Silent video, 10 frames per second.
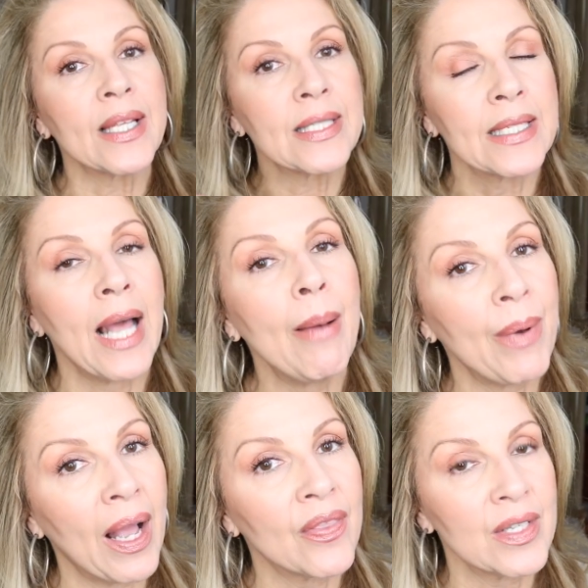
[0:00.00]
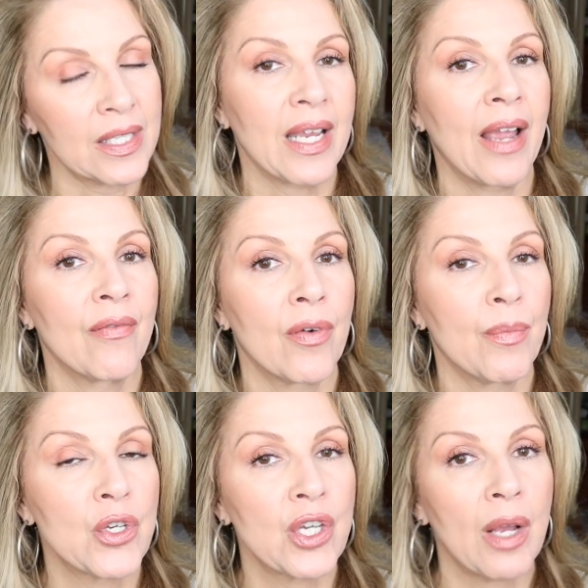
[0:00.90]
I did not buy this time
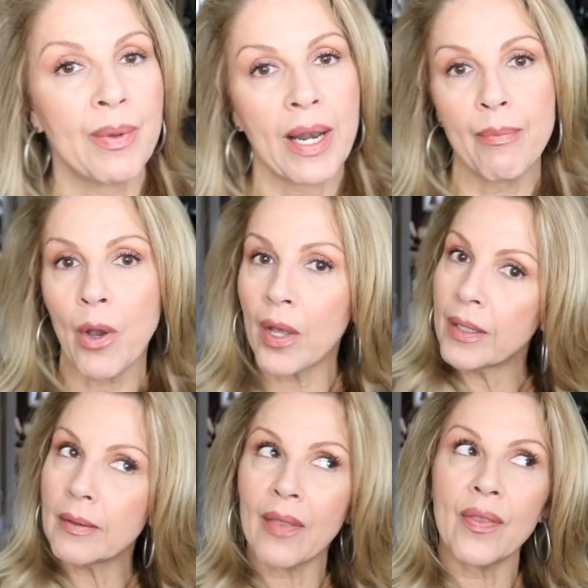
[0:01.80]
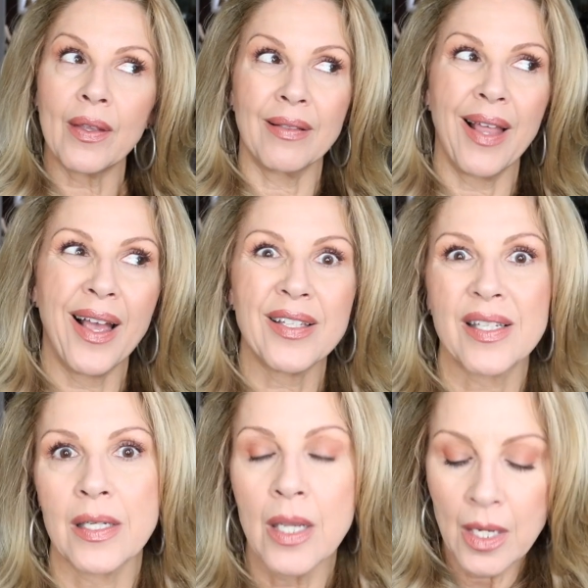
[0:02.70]
from Michelle, but I bought it I think
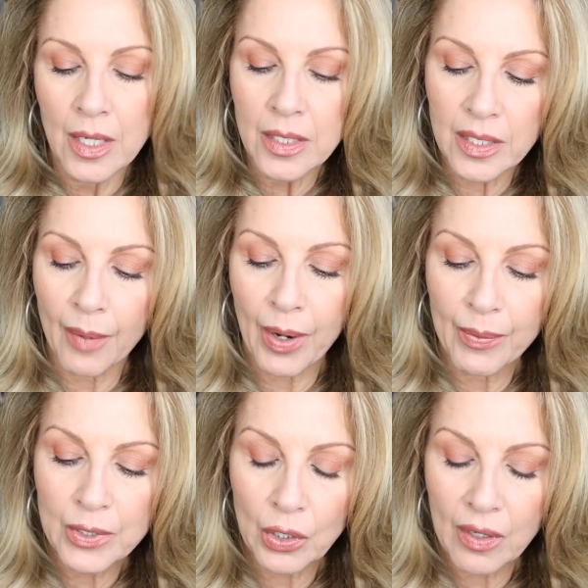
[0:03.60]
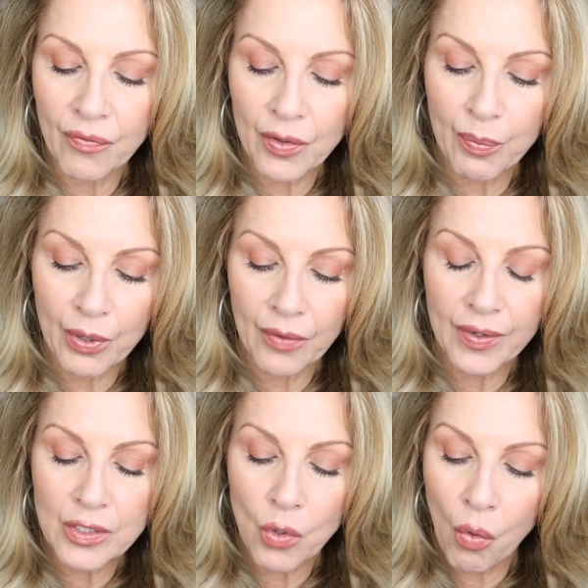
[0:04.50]
last summer. I was looking for the
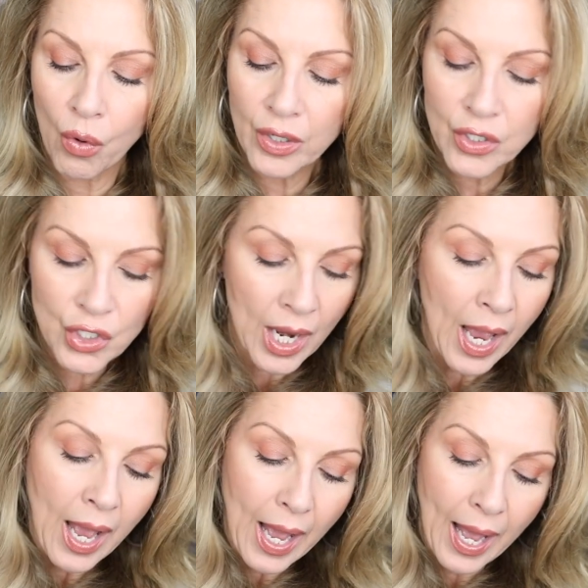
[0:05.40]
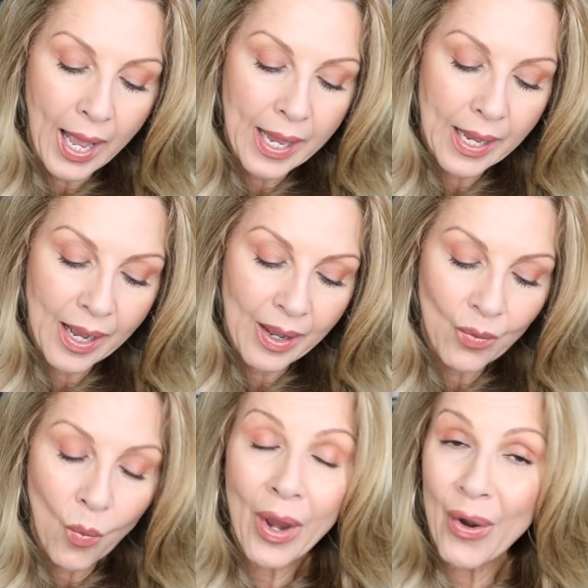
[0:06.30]
perfect orange. I uh,
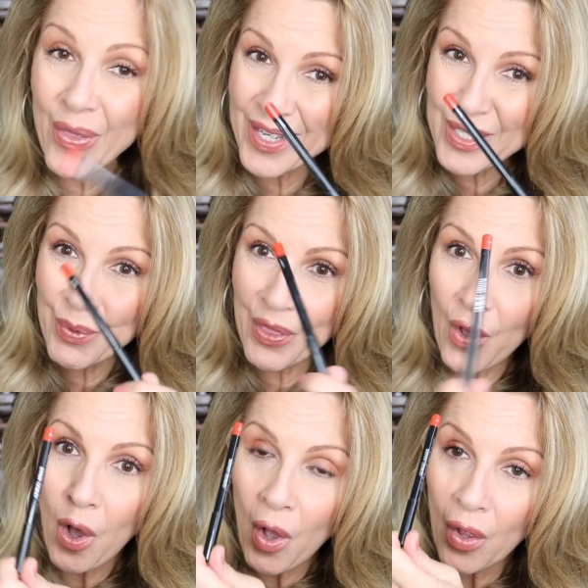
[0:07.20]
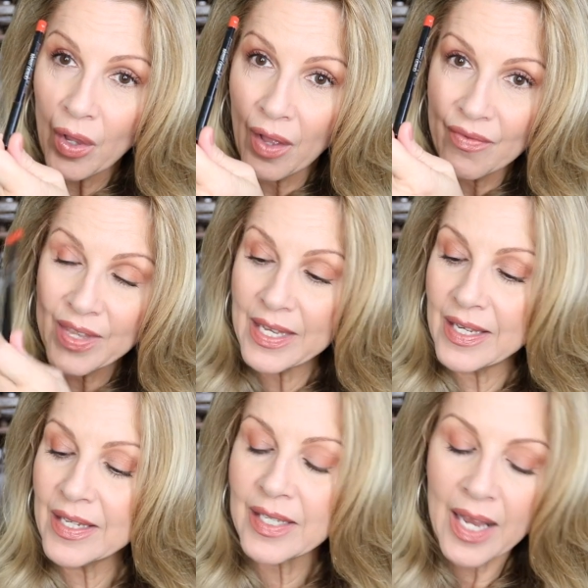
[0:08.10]
wear this with all of
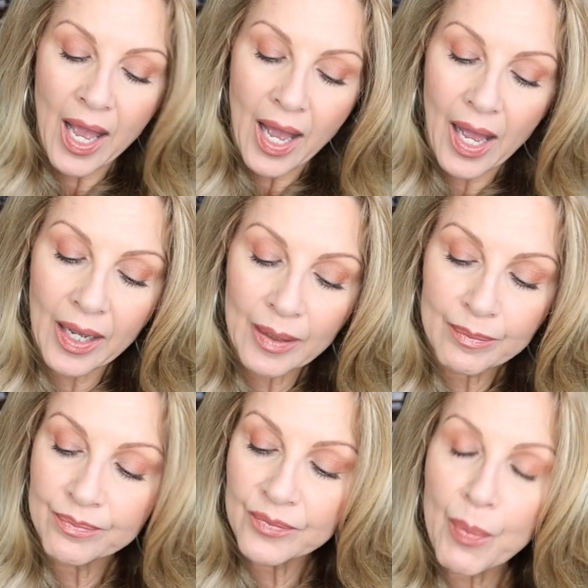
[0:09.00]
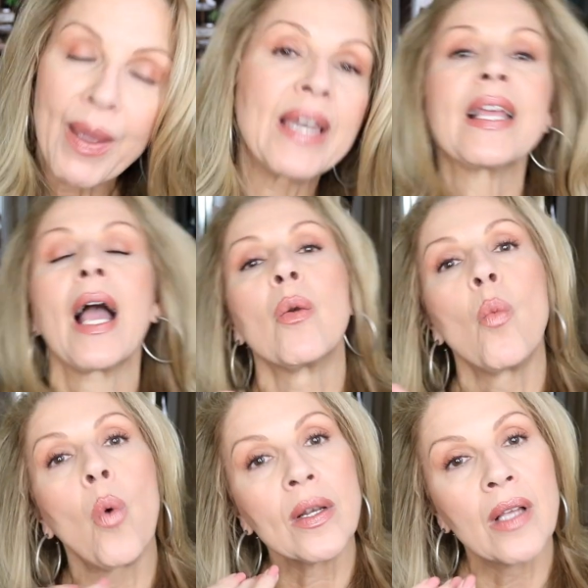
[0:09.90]
these um, depending
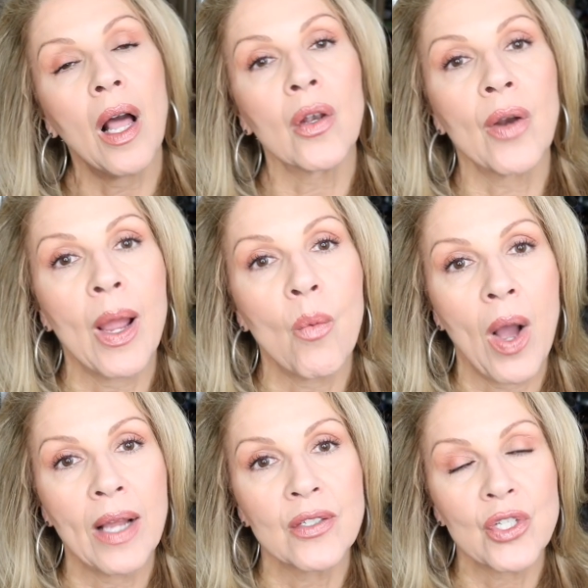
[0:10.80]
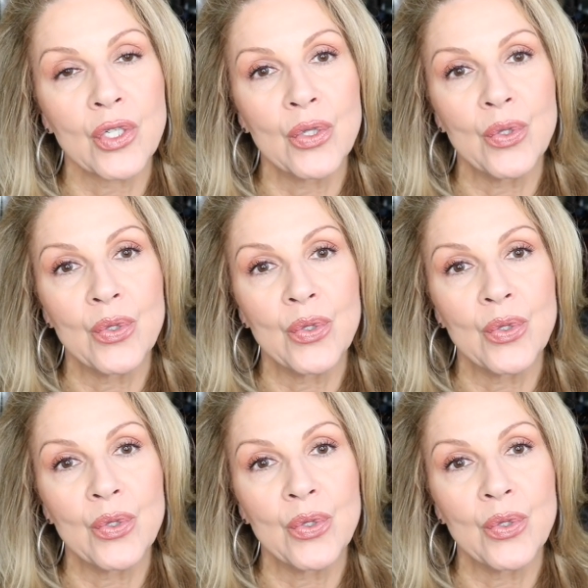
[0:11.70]
on what color I want to